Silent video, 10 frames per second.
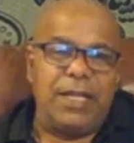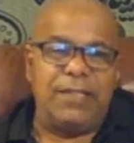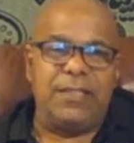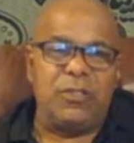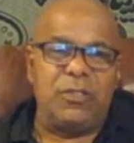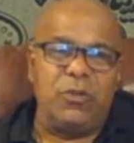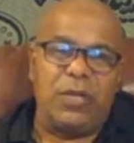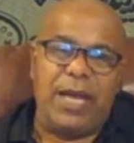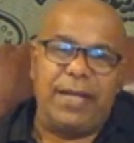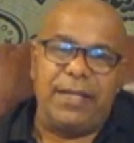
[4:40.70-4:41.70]
just look
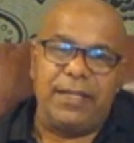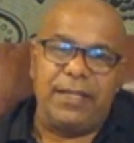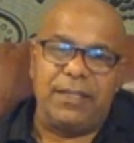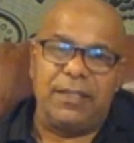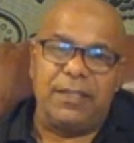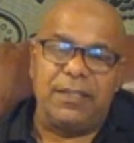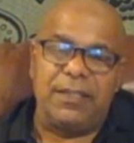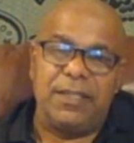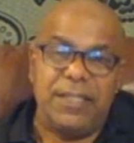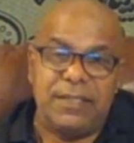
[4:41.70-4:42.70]
at the
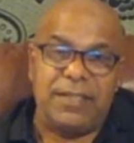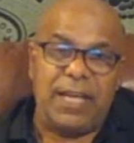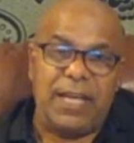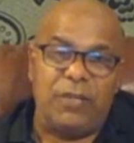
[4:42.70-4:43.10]
inside